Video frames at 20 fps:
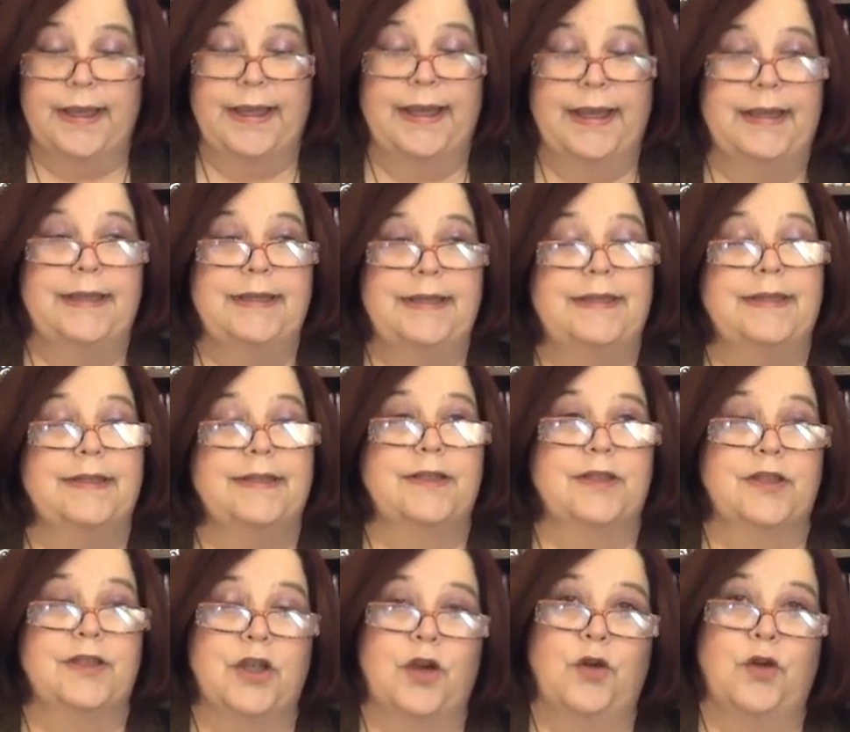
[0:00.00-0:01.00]
And
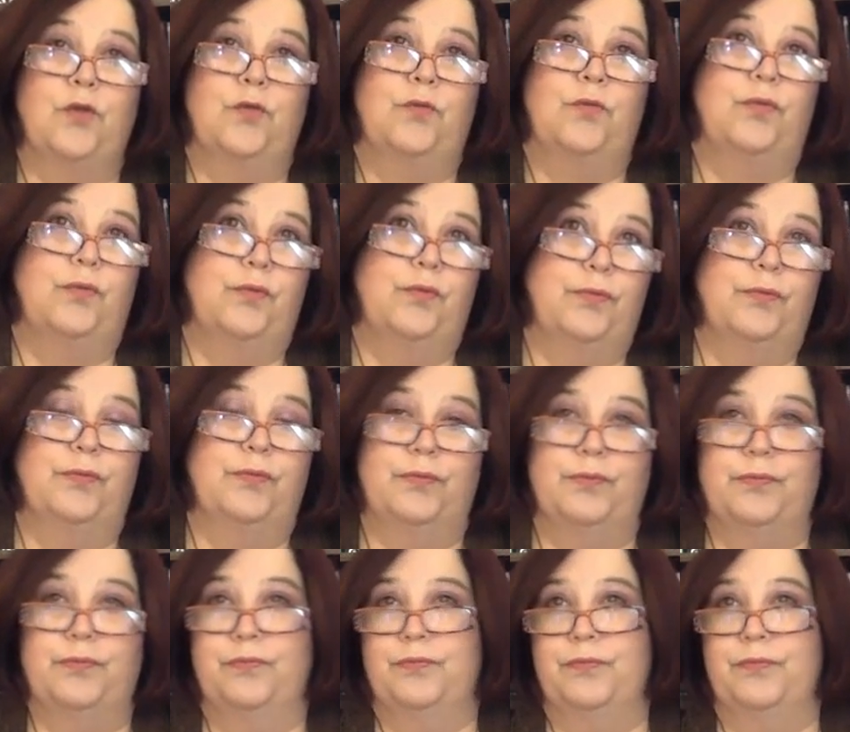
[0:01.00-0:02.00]
so,
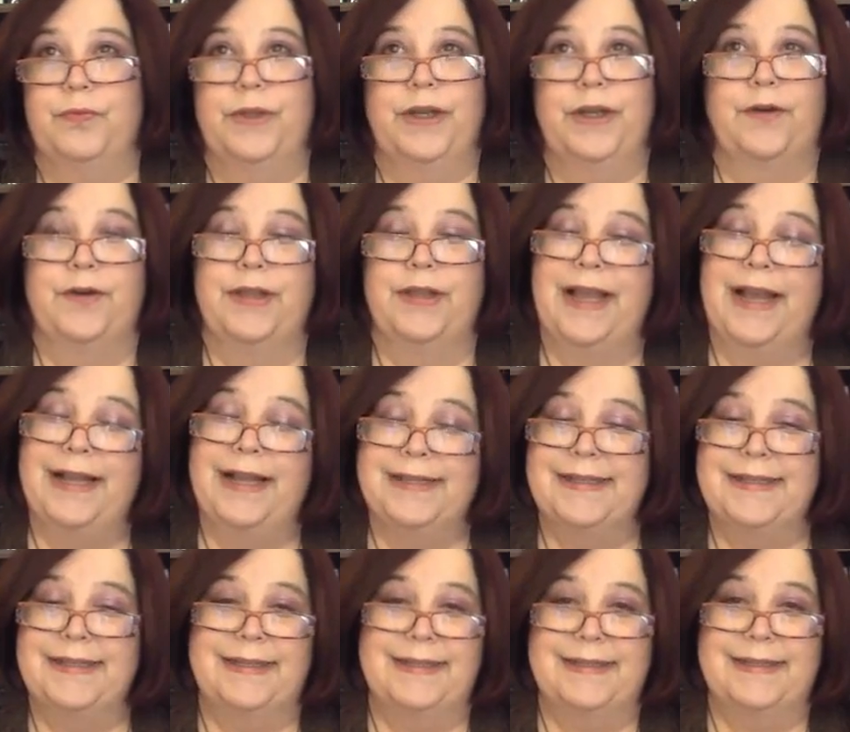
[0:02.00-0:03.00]
you know, in
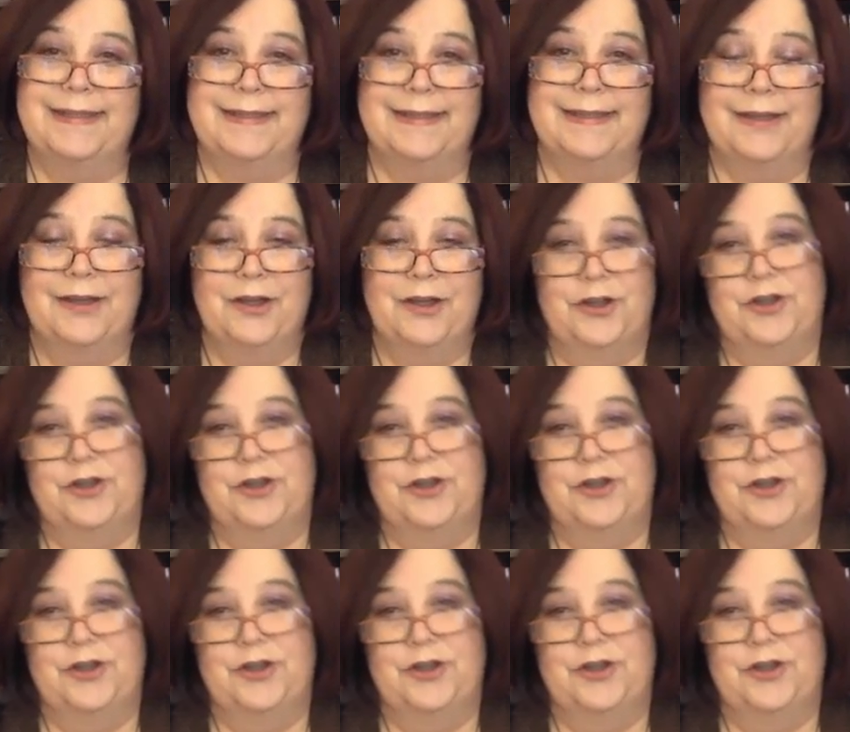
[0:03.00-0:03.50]
that sense,